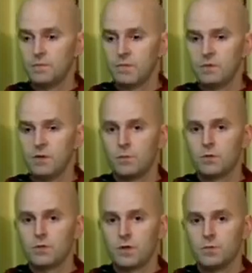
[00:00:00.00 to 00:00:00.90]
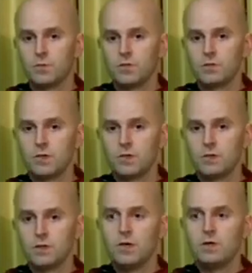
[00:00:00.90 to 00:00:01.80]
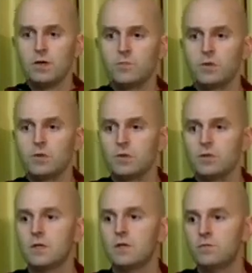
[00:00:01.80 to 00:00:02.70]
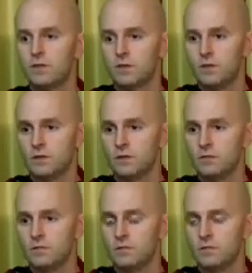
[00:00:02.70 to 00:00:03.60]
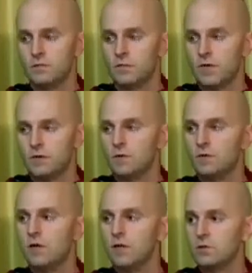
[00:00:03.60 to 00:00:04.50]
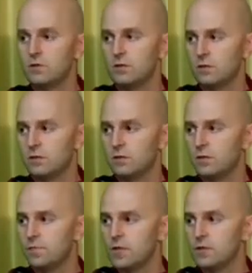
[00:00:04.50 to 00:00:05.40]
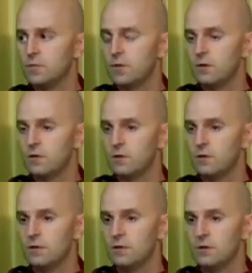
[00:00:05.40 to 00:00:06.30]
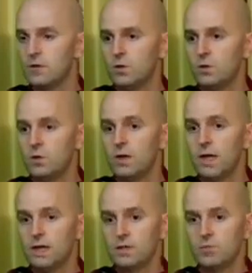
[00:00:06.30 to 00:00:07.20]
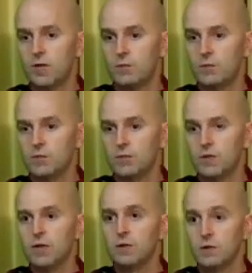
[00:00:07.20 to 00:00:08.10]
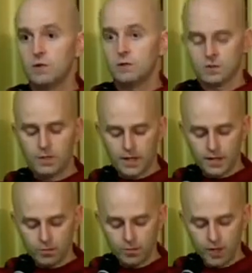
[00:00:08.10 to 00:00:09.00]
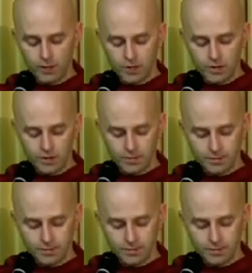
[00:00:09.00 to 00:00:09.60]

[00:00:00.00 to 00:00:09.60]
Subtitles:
the Venerable Sariputta says, that person is inferior. They're not as good as the person who has a blemish and knows that they have a blemish.